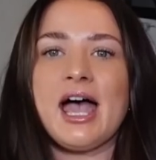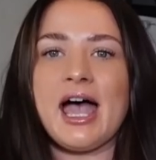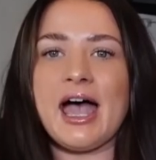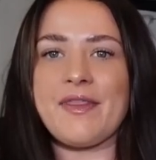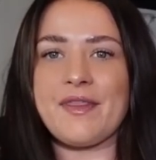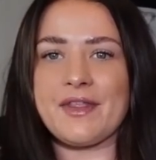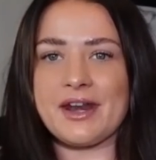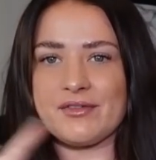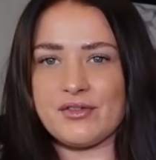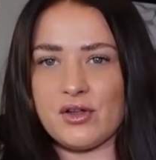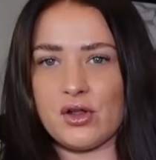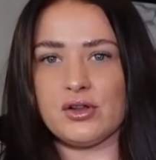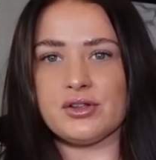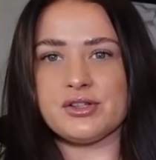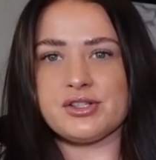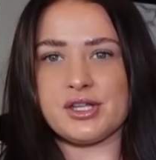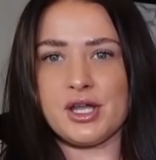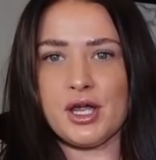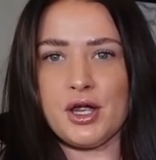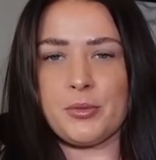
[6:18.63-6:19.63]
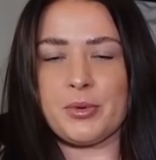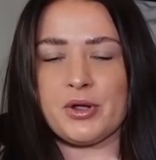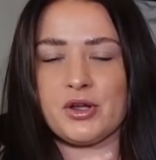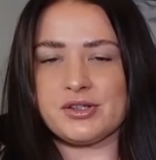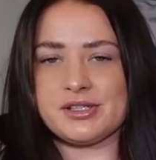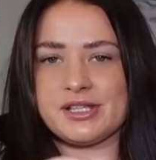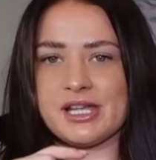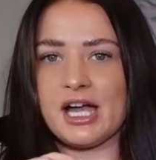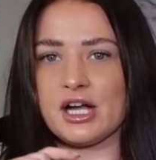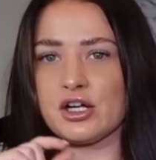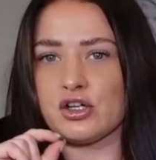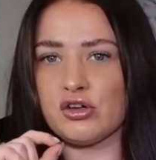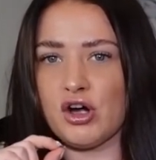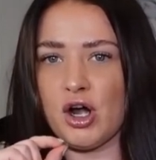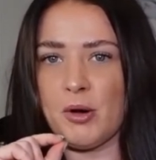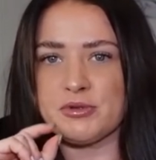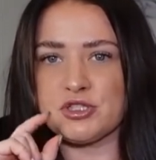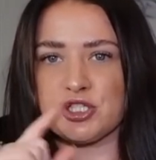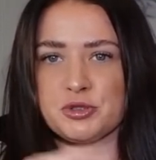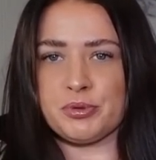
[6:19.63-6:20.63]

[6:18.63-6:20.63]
And then I've also, because they are cropped,